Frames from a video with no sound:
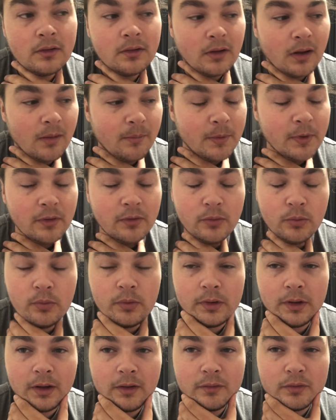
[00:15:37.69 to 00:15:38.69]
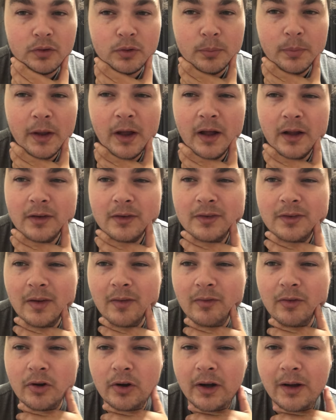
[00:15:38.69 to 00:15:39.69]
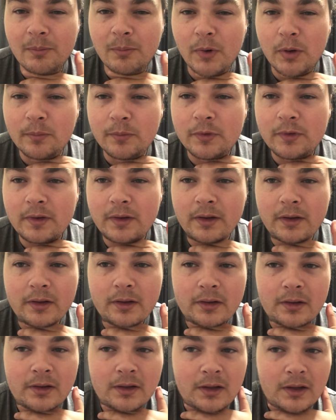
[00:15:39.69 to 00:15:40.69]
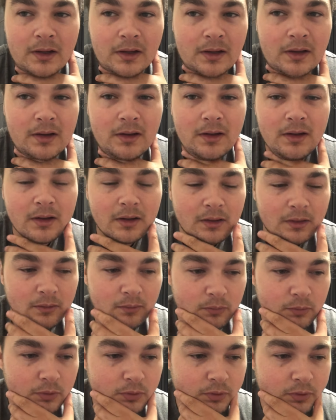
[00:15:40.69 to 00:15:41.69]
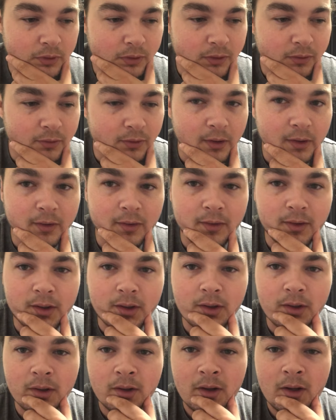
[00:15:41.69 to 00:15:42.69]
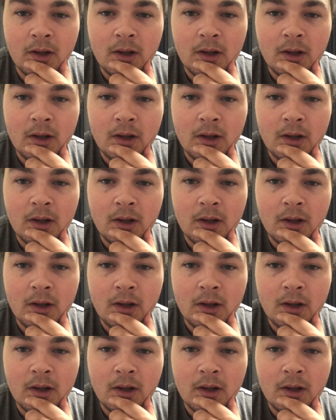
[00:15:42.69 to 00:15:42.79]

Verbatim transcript: I've been doing that for about seven or eight months now. Really interested in it.